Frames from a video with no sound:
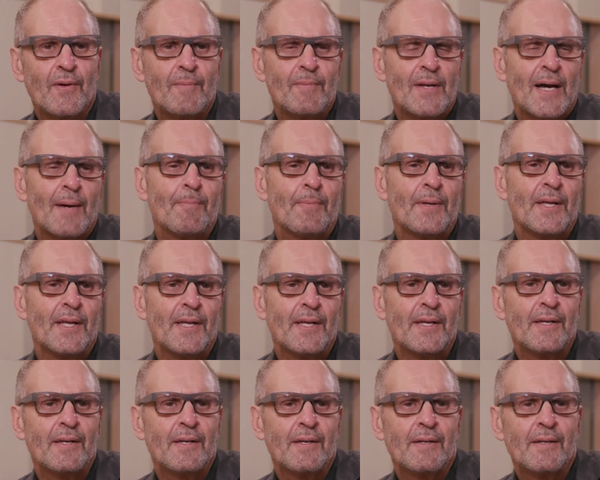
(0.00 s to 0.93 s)
from not
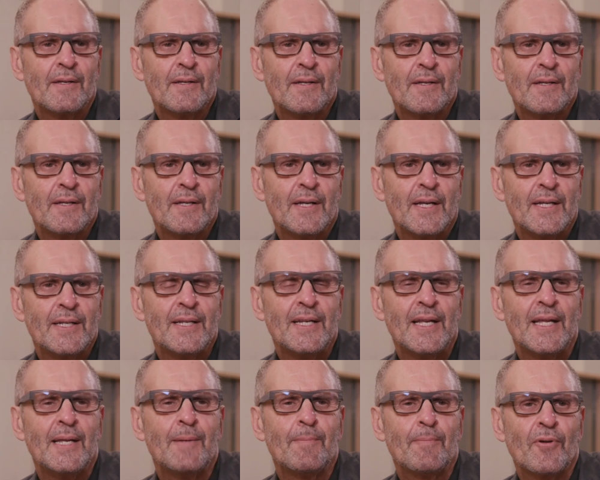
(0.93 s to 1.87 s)
being
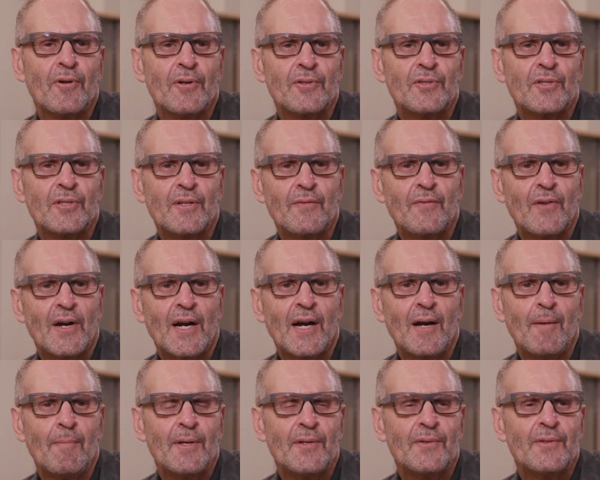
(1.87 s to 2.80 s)
in an in person
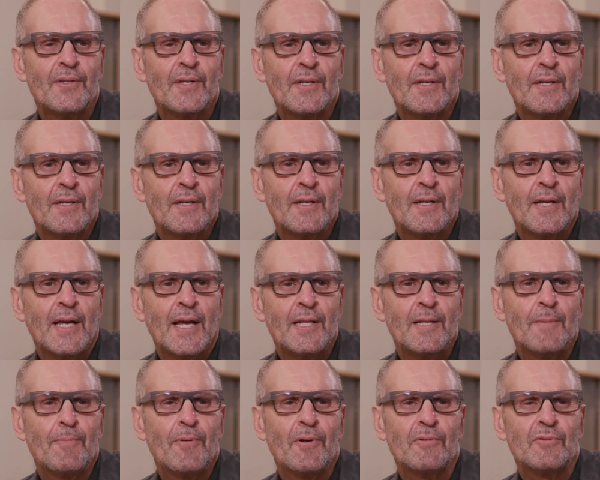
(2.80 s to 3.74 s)
environment
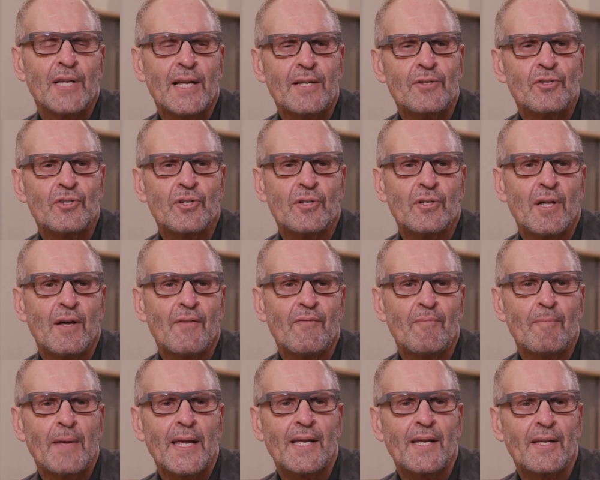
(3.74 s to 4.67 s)
and the potential
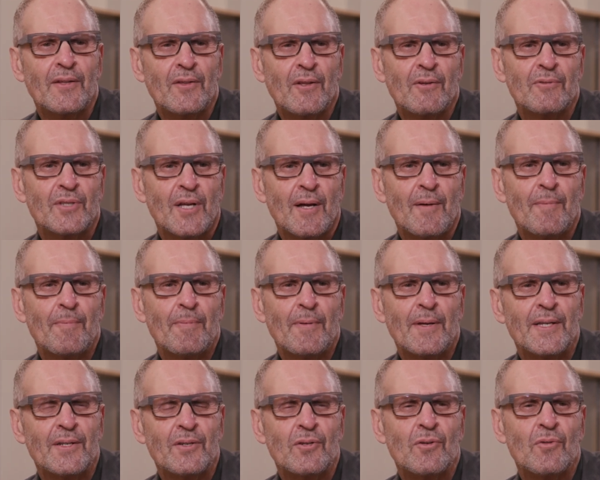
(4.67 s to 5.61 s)
of making those
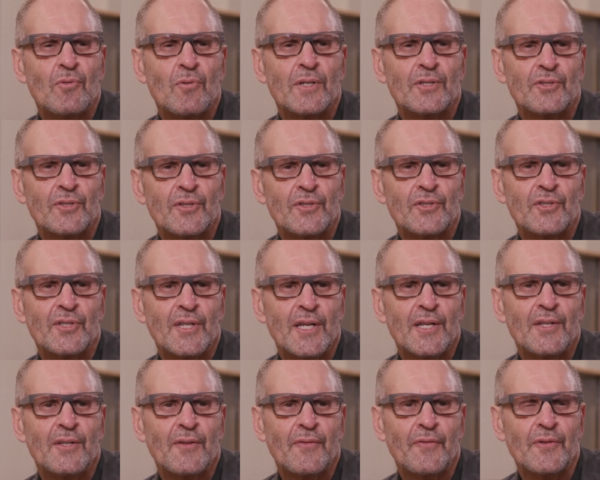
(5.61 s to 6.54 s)
up in
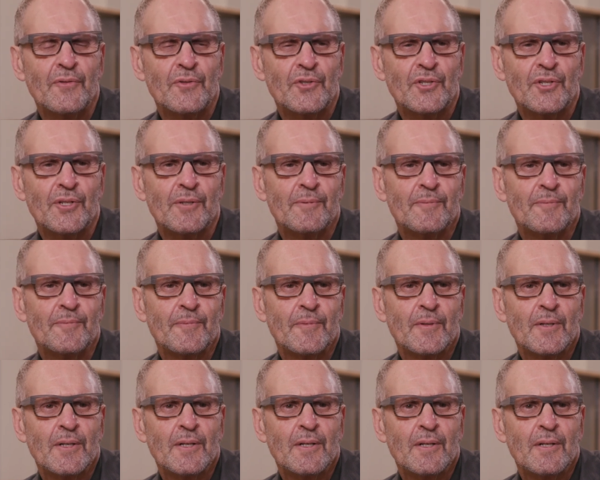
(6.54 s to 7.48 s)
courses in the future.
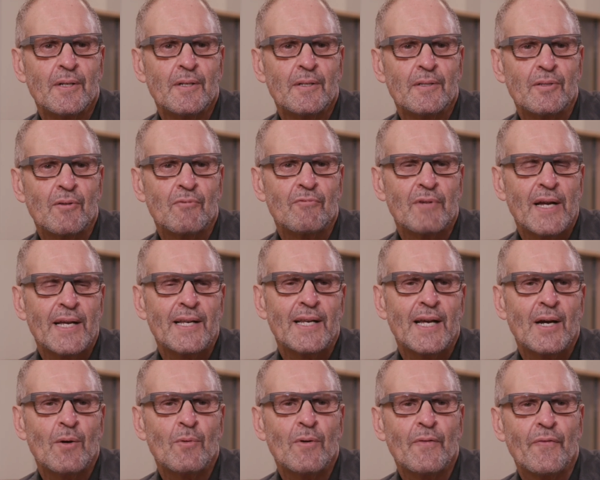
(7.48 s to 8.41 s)
So,
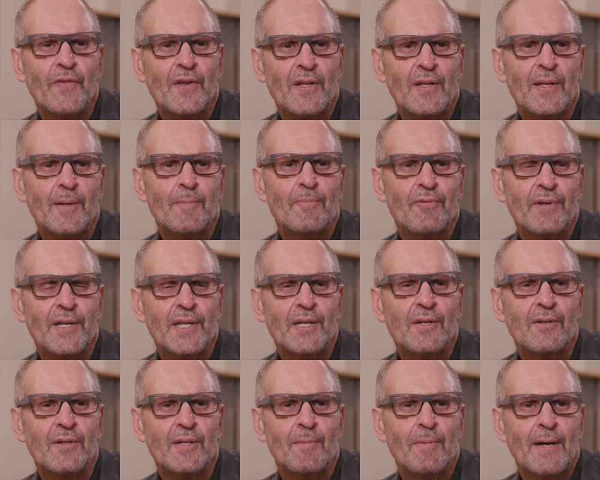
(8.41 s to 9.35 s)
right now, we're feeling
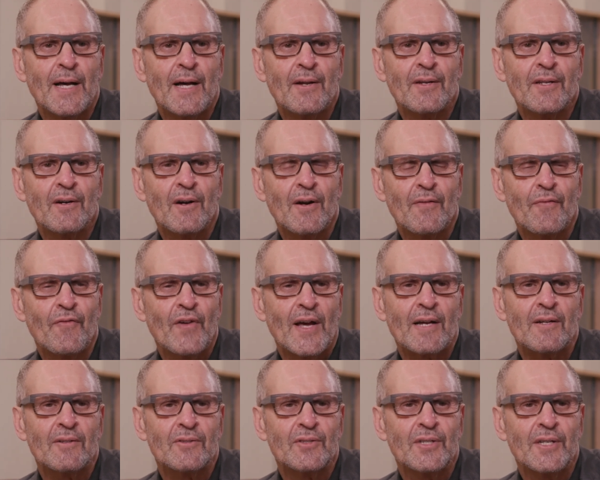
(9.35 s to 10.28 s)
pretty good about it. Our
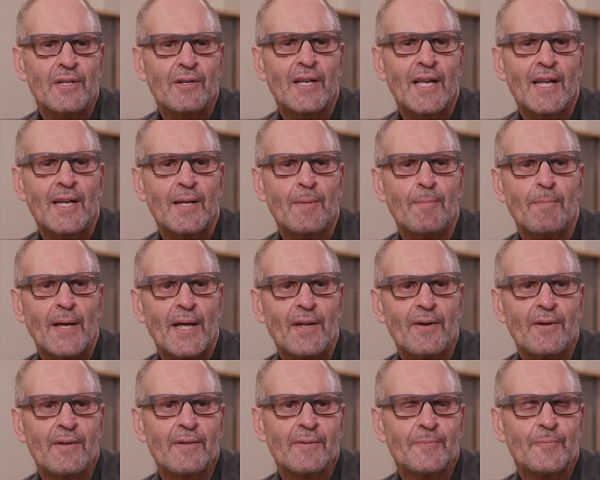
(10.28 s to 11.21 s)
faculty are getting
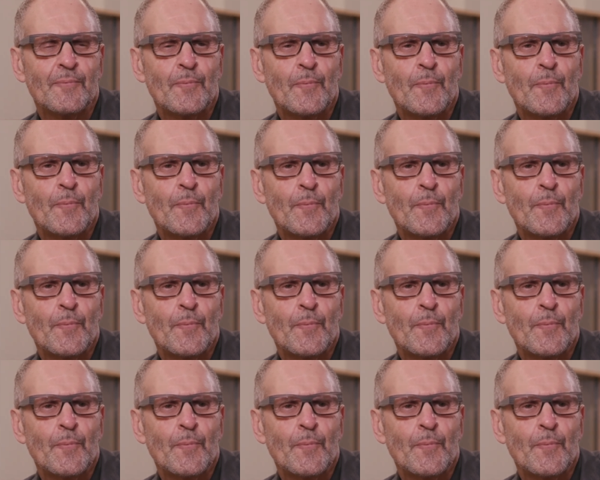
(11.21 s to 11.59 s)
better,